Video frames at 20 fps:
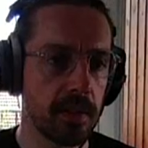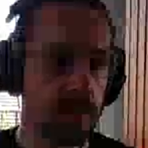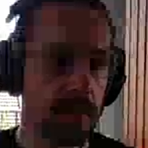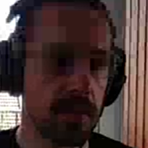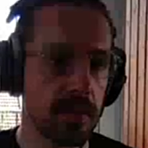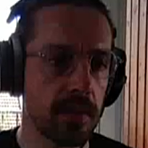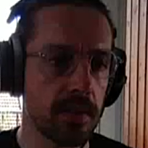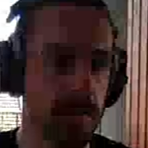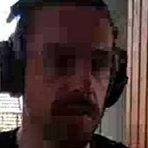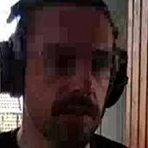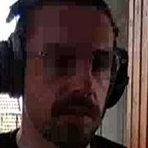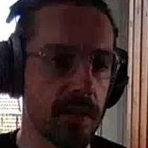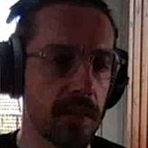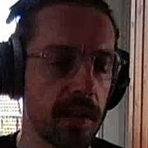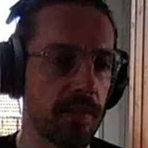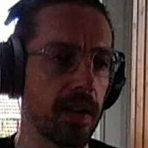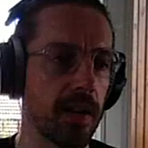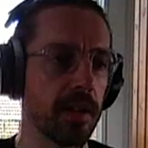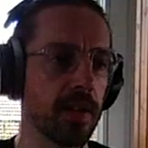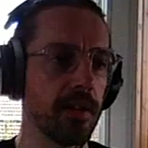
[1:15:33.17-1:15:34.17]
select
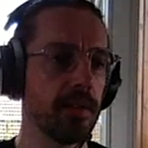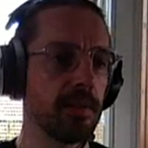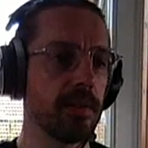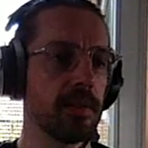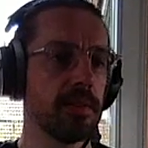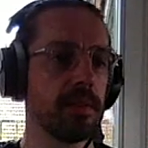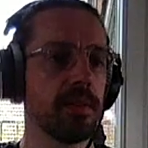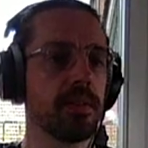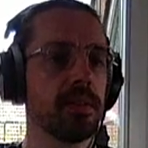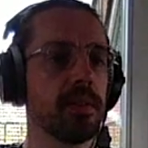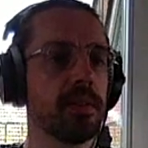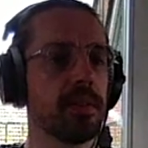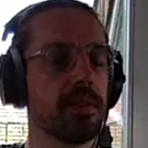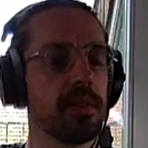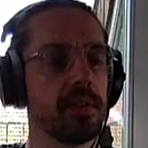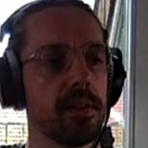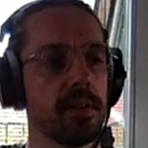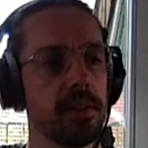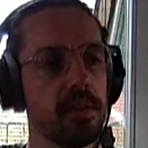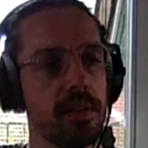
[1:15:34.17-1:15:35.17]
value
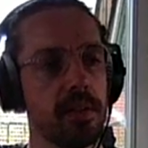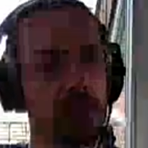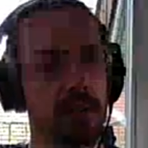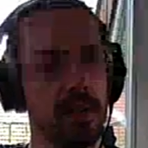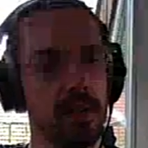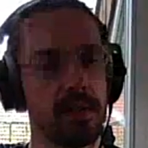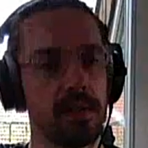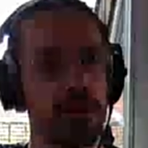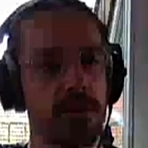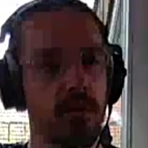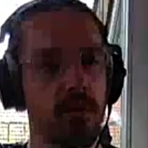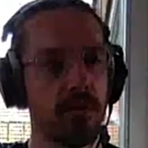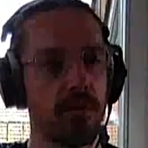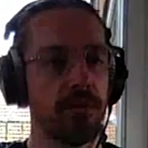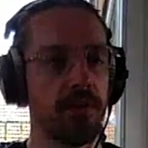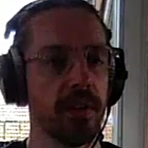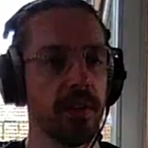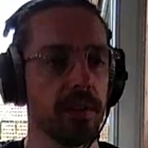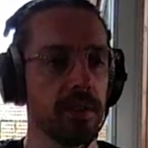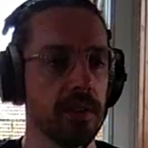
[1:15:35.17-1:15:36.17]
is not
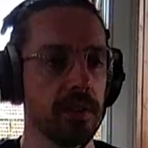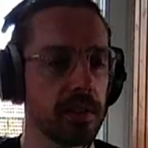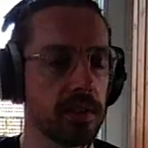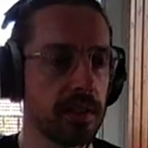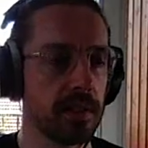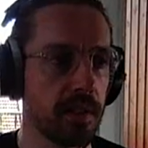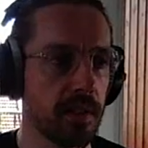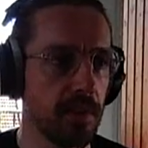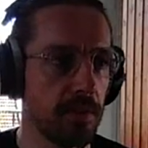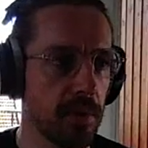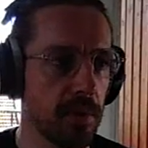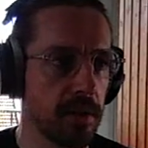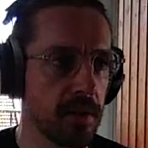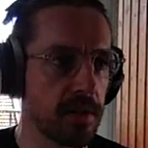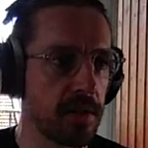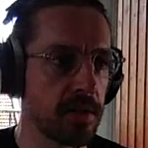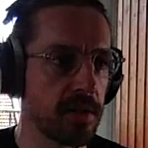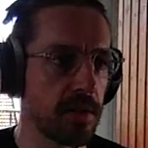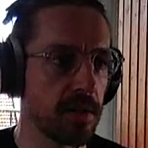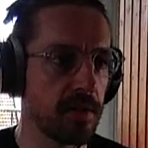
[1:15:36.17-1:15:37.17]
filled, but as
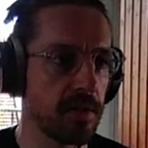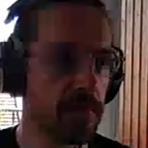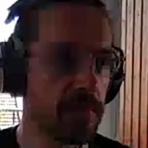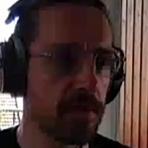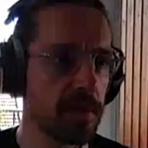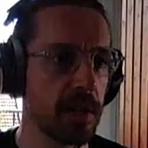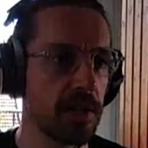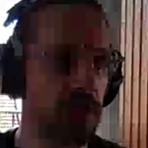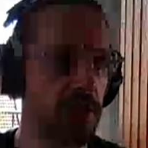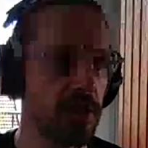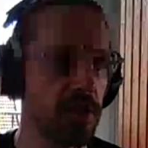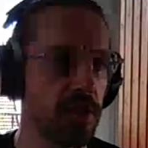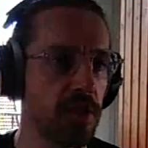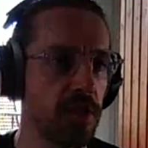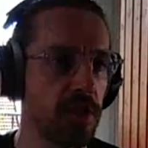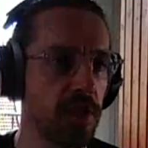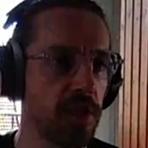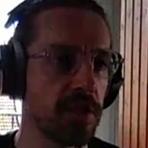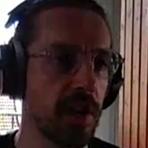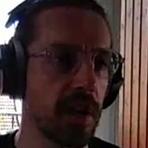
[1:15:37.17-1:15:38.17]
soon as I
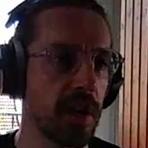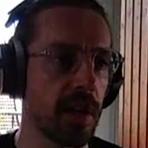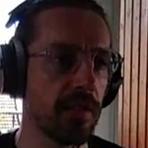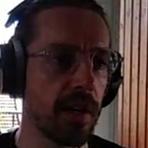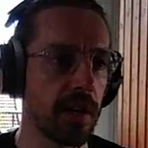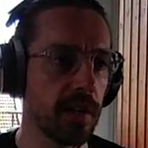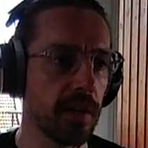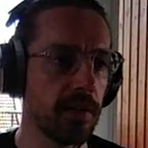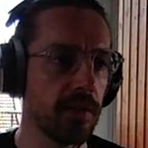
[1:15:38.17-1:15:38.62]
change that value,